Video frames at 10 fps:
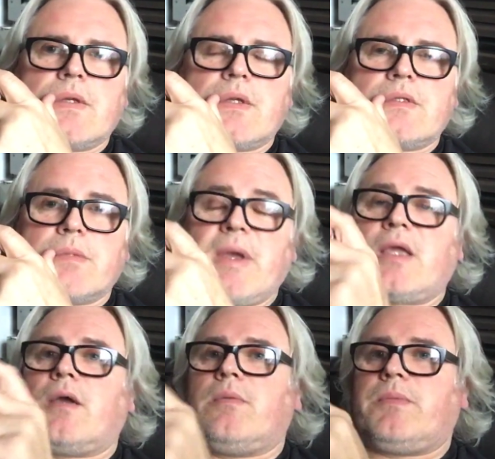
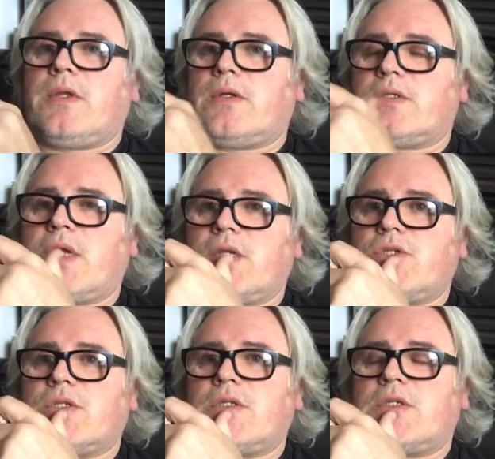tobacco
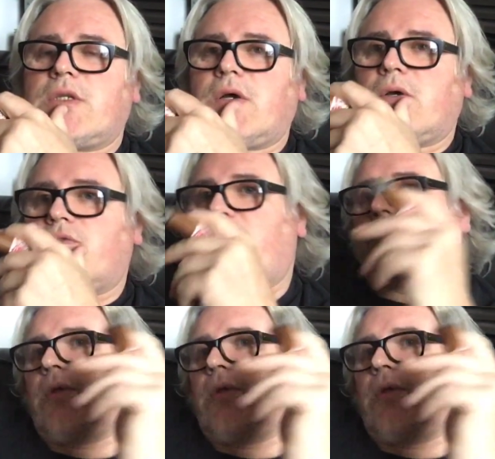plantations are grown